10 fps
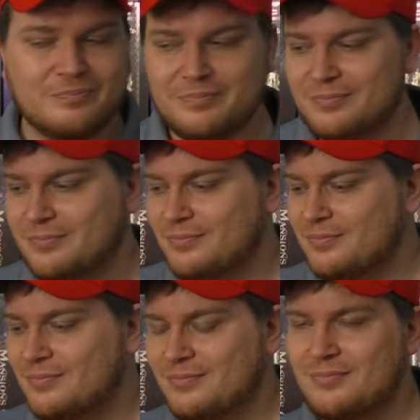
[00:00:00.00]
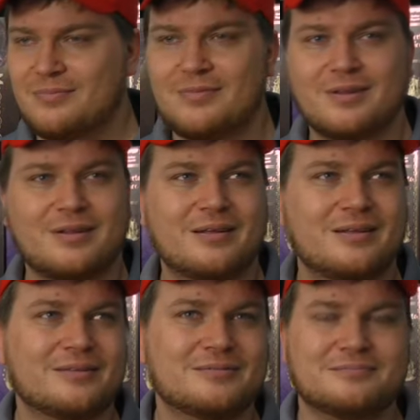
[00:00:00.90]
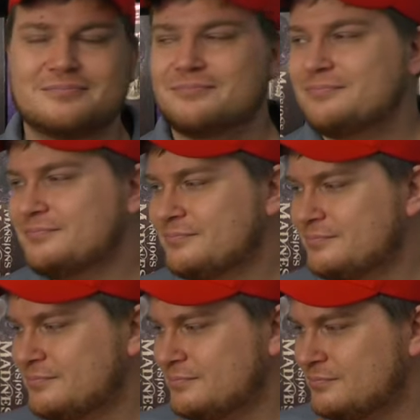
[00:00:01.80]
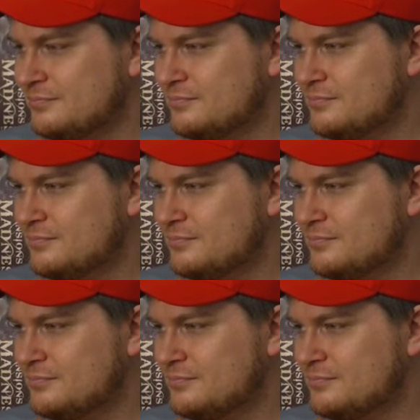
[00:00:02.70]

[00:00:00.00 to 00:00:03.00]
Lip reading: This person isn't speaking.